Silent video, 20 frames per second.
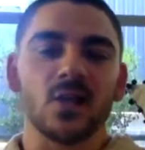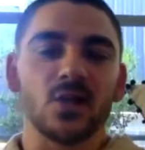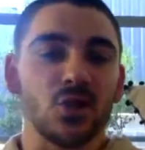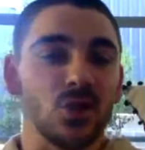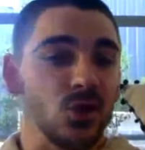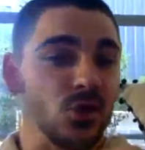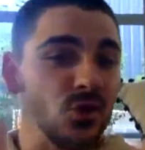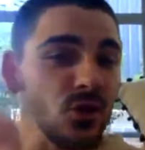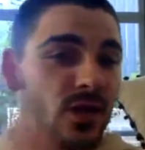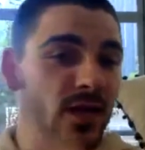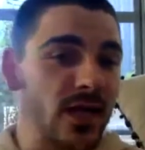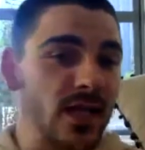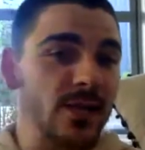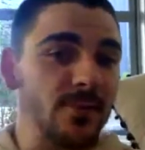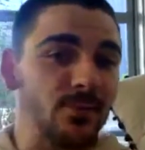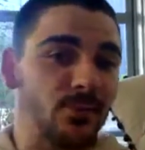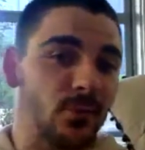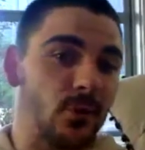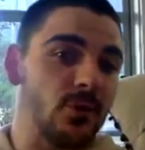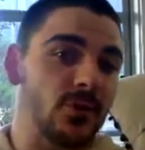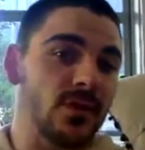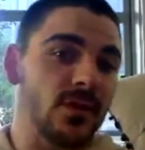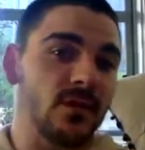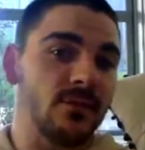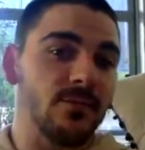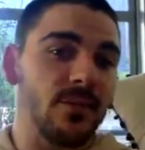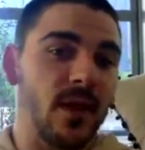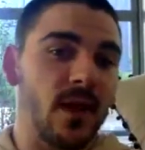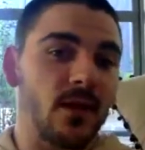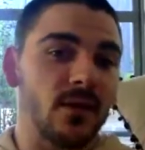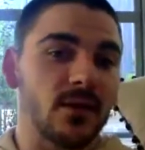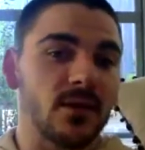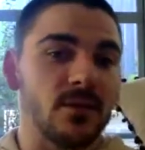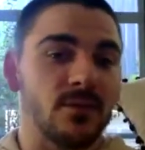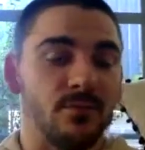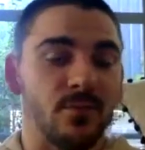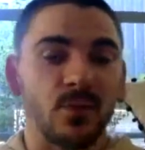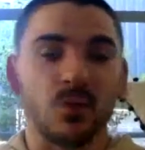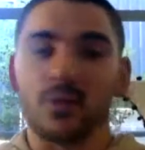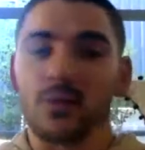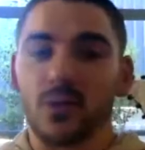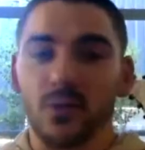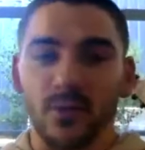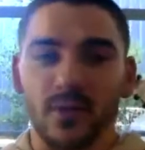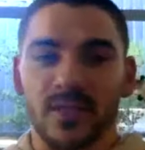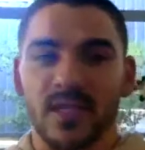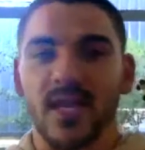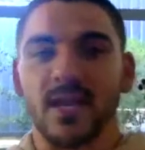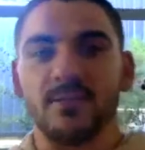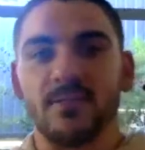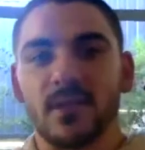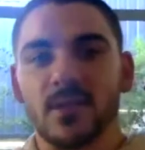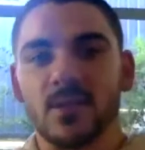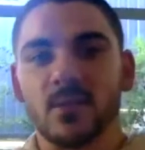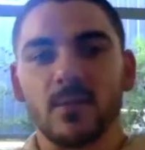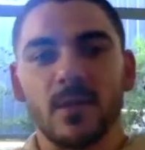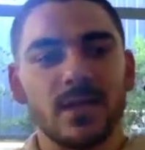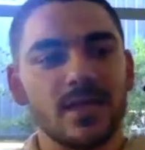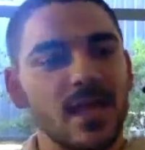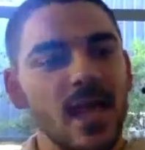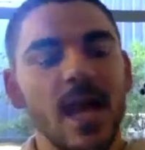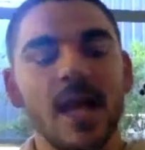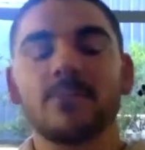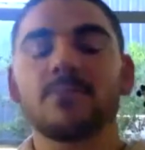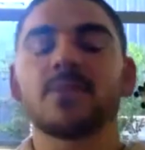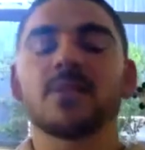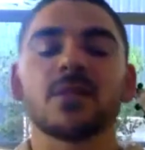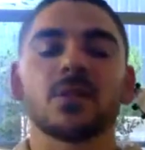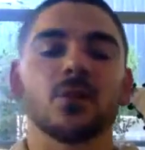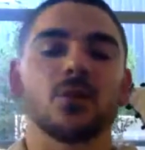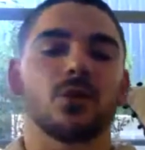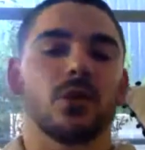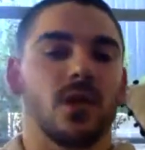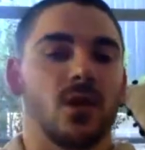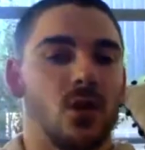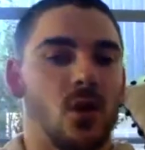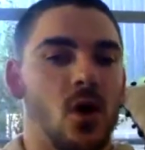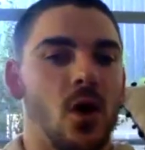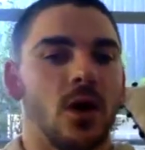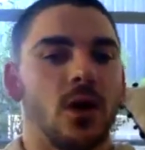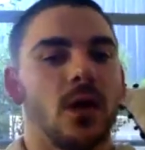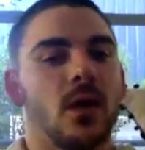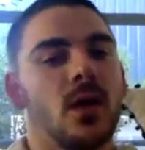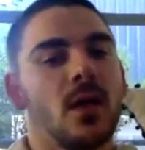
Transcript: Do you need protein powder to build or retain muscle mass? Absolutely not.